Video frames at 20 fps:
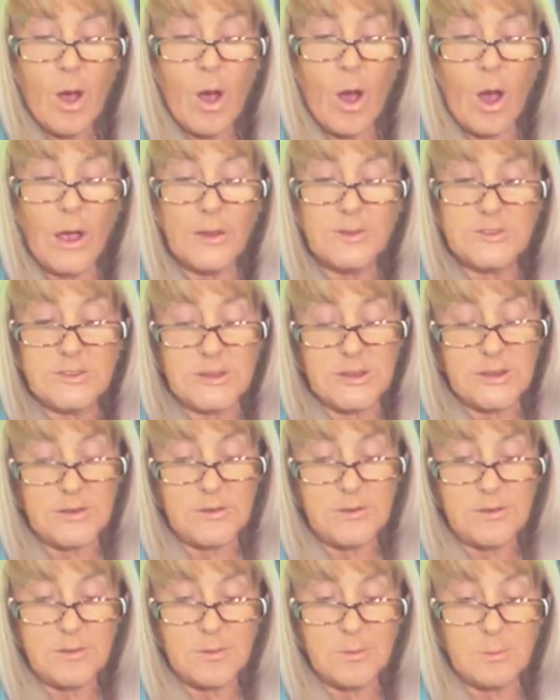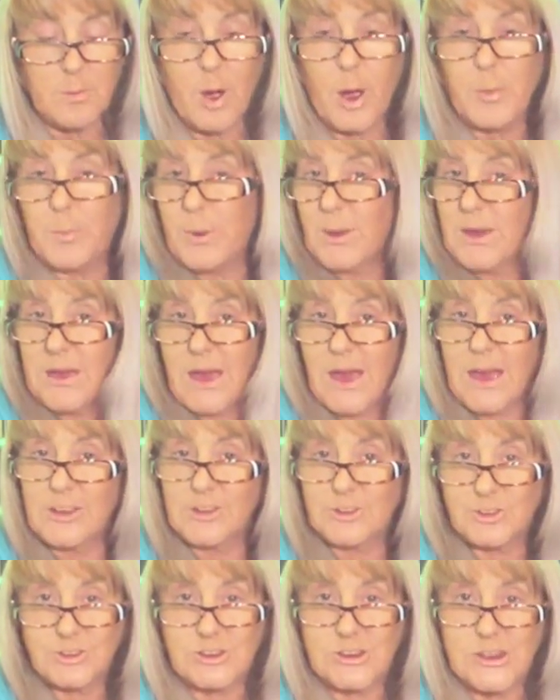I did my
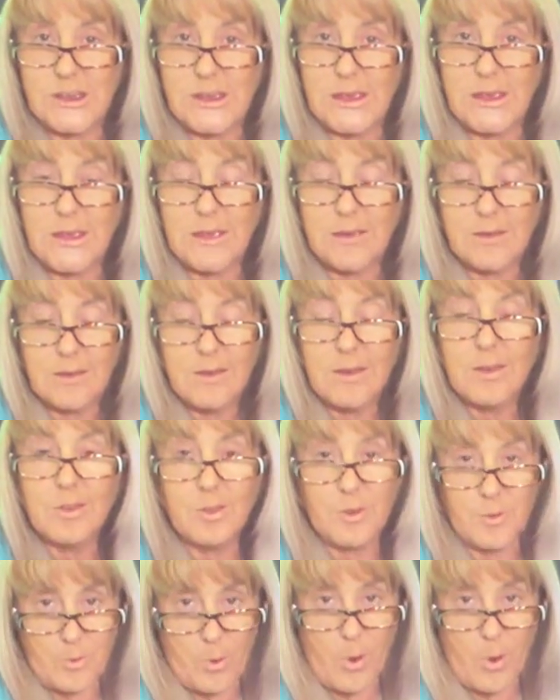PhD the